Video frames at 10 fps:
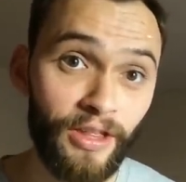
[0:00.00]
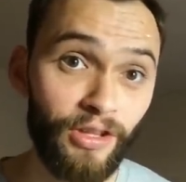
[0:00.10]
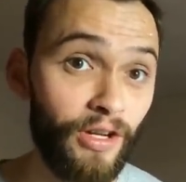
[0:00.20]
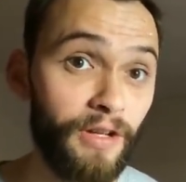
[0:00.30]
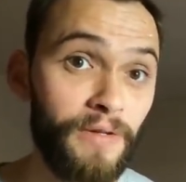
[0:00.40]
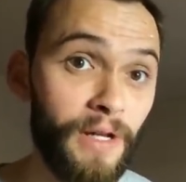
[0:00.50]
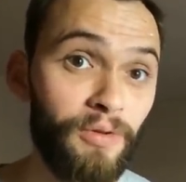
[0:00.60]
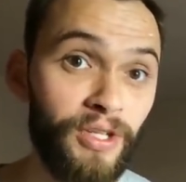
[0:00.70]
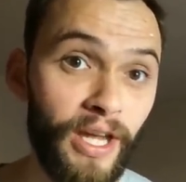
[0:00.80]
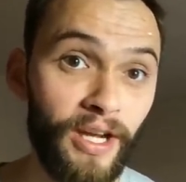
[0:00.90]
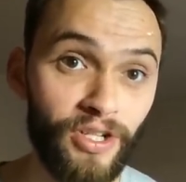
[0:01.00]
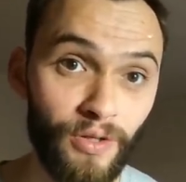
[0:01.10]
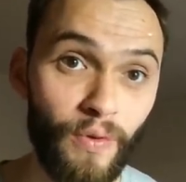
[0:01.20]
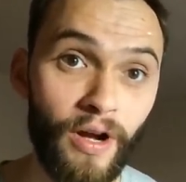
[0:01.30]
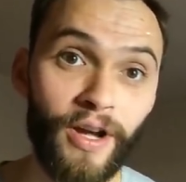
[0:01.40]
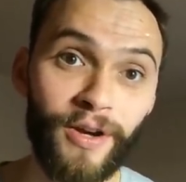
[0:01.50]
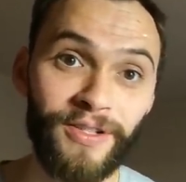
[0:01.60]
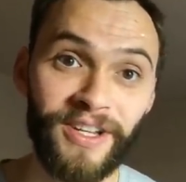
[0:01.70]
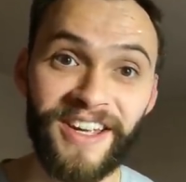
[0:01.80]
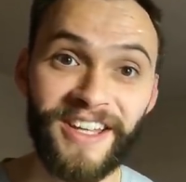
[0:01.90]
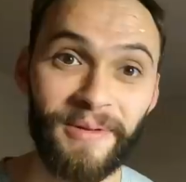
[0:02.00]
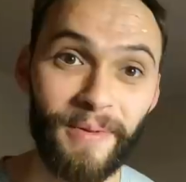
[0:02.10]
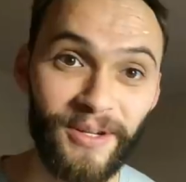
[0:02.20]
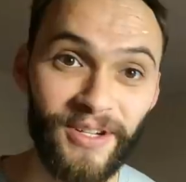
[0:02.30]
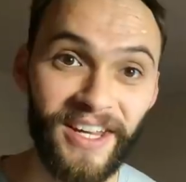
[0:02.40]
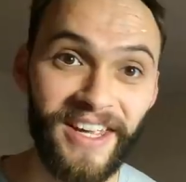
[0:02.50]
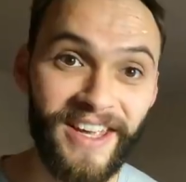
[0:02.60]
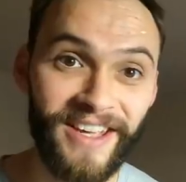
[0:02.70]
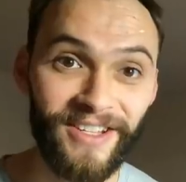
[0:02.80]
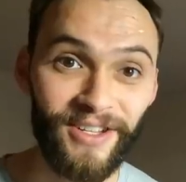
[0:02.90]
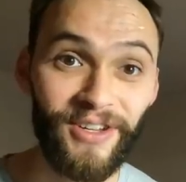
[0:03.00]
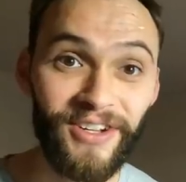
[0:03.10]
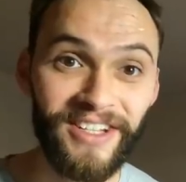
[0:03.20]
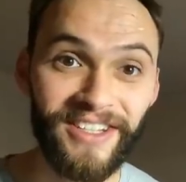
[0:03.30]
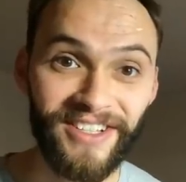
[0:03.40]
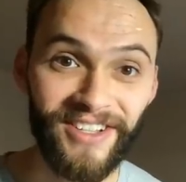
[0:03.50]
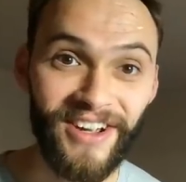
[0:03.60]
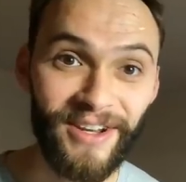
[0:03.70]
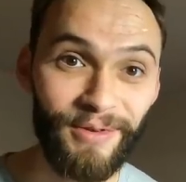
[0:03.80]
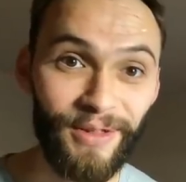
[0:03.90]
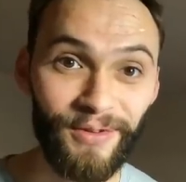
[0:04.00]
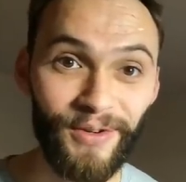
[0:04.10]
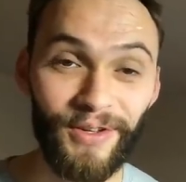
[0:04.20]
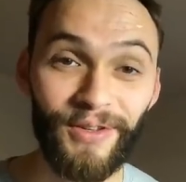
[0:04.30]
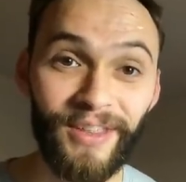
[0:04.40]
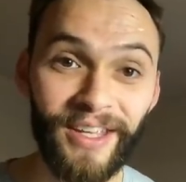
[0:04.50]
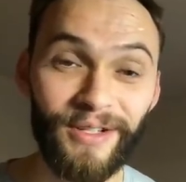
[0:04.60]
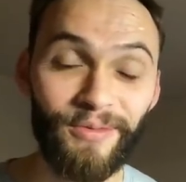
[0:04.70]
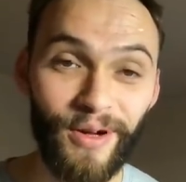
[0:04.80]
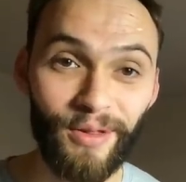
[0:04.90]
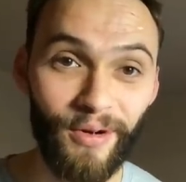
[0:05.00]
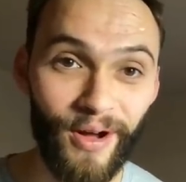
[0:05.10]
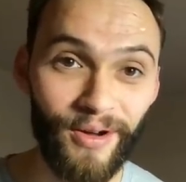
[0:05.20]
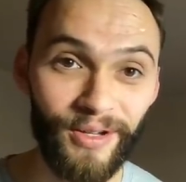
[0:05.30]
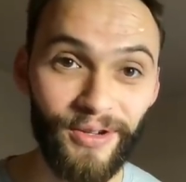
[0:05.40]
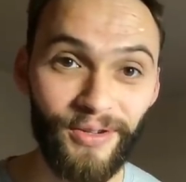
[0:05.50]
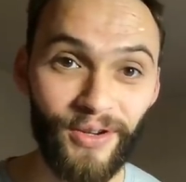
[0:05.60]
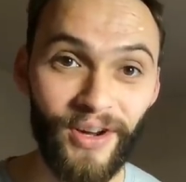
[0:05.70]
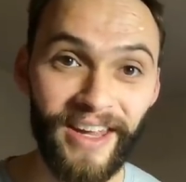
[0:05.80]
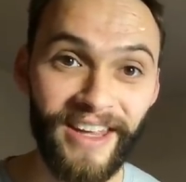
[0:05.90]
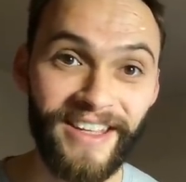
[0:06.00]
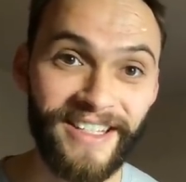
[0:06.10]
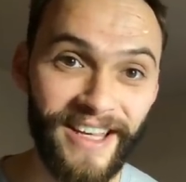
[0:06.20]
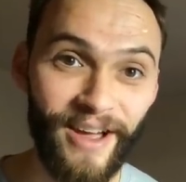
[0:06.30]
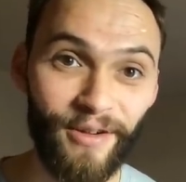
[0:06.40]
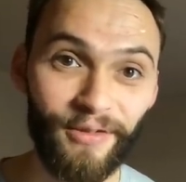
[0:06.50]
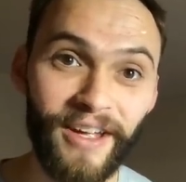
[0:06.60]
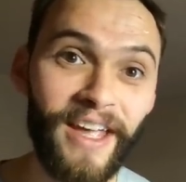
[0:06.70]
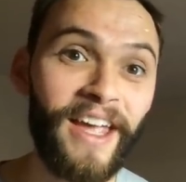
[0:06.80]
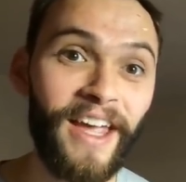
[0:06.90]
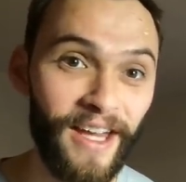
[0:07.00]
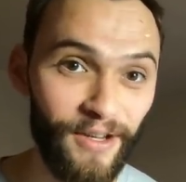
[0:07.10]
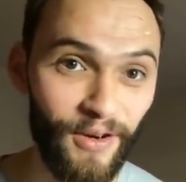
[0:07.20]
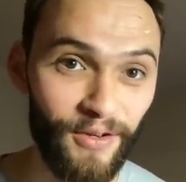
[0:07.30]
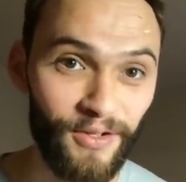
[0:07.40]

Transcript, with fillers: that I was able to get just one coating and sponging. So you can decide whether or not you think it's worthwhile you trying it yourself in your